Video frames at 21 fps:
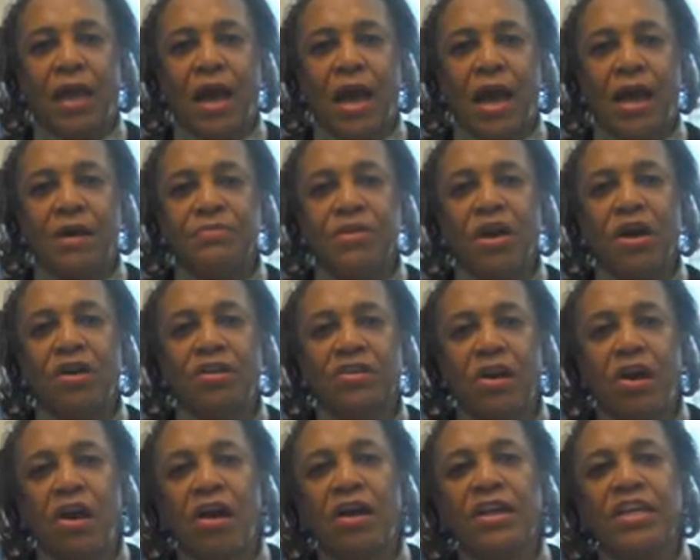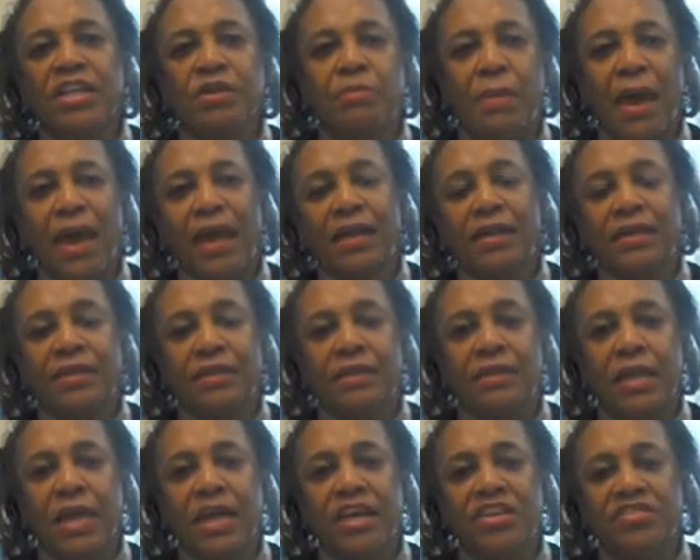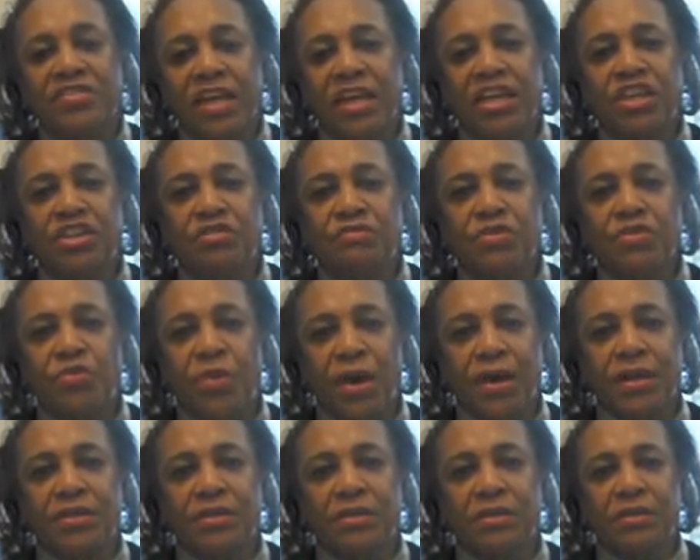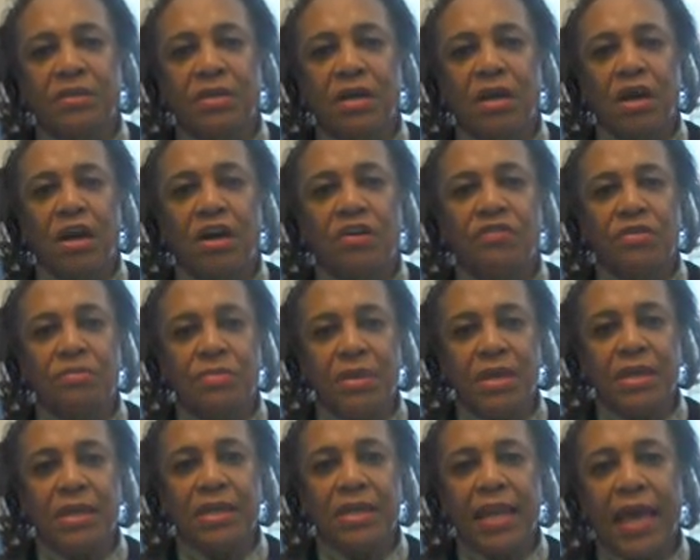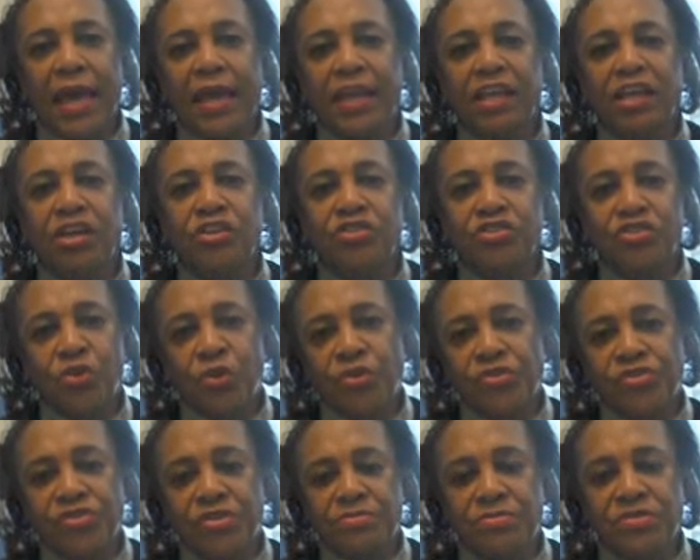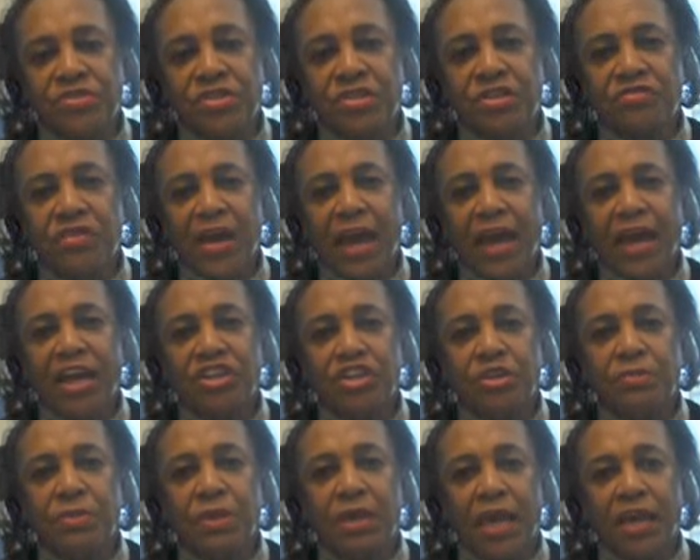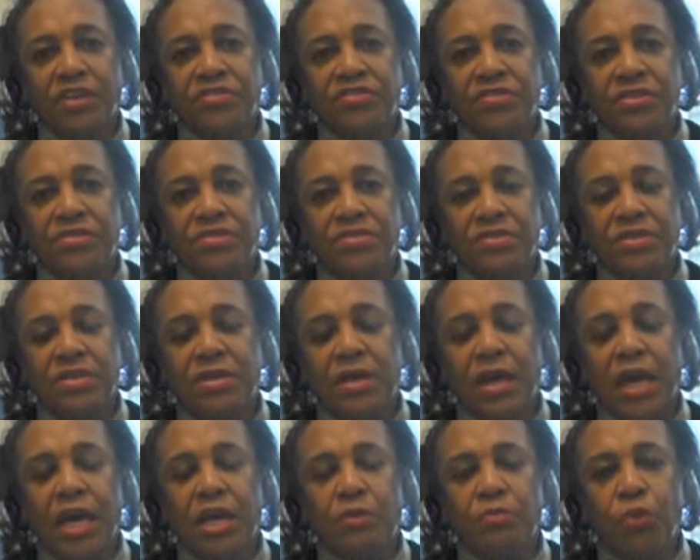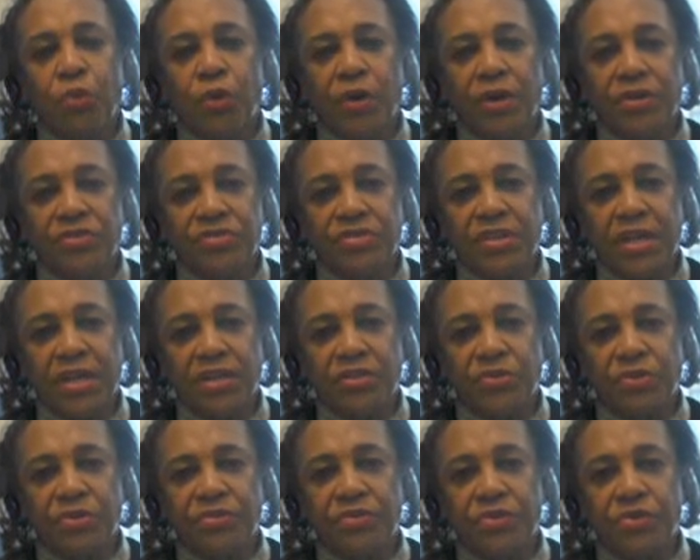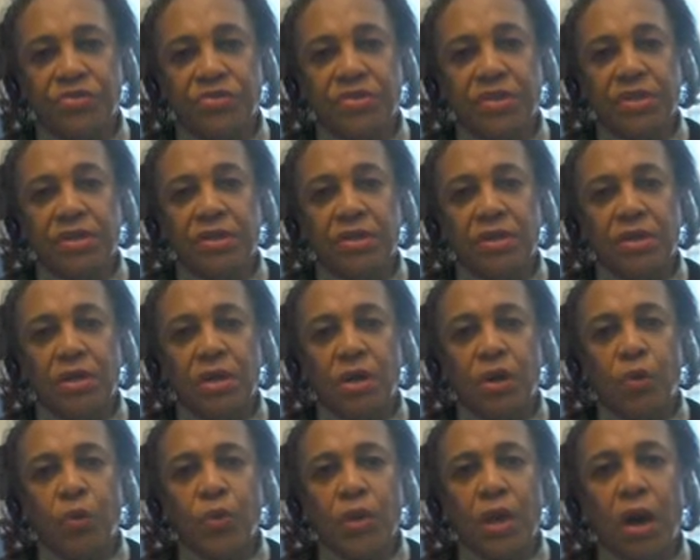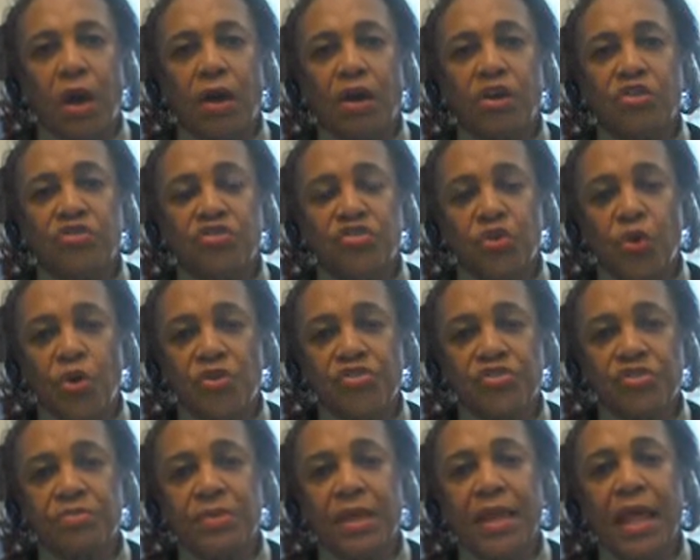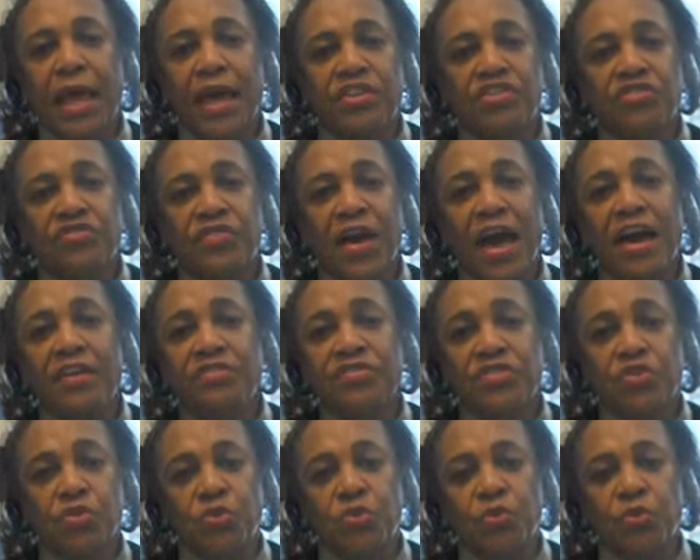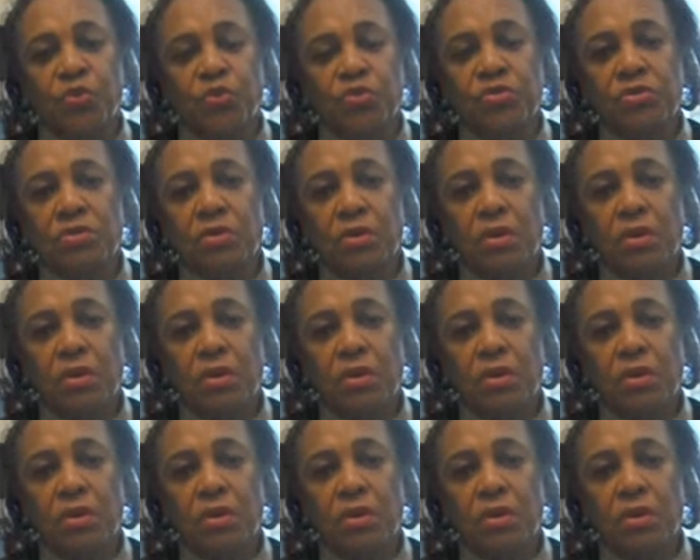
I'm Dr. Arlene Macklin, Executive Director of the Mid-Atlantic Consortium Center for Academic Excellence at Morgan State University. We are a consortium that has 5 schools.